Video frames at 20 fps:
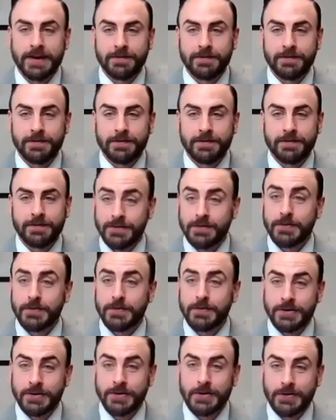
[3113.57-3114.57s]
but it's a really
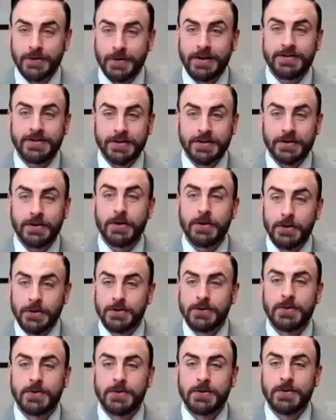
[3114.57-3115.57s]
good question. Who
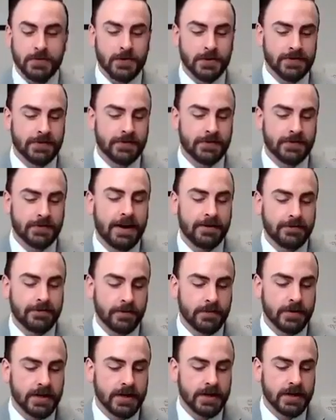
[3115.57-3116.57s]
do I want to buy from
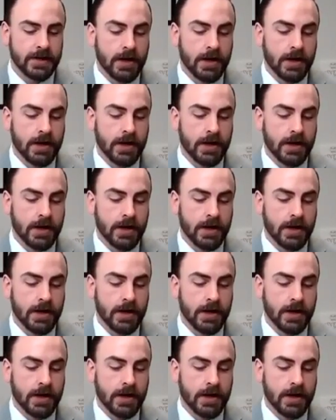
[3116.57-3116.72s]
me?